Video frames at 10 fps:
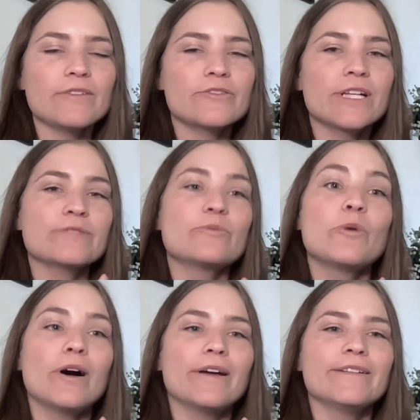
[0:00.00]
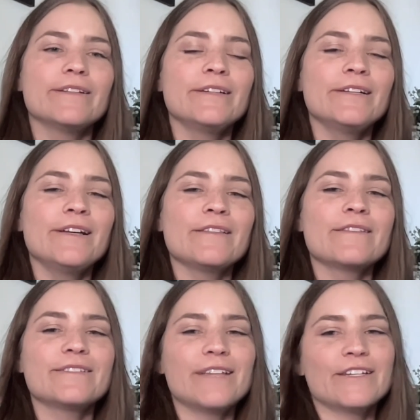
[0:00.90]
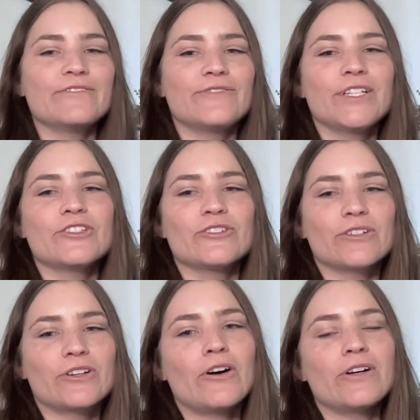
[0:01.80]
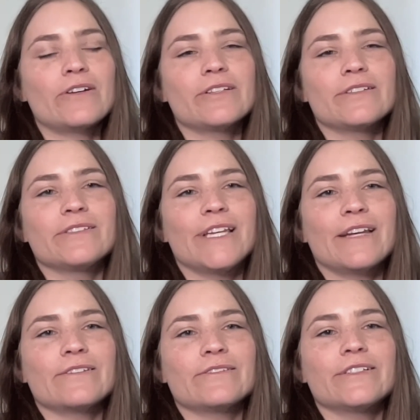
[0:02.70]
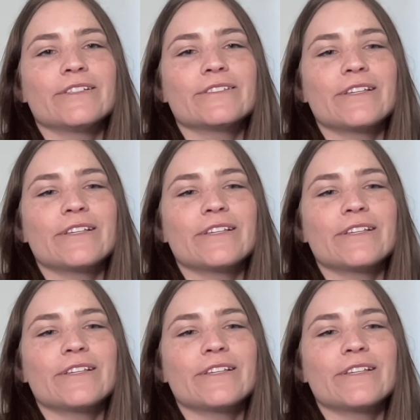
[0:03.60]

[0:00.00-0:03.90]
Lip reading: So that's one. The second feature to call out is the analytics.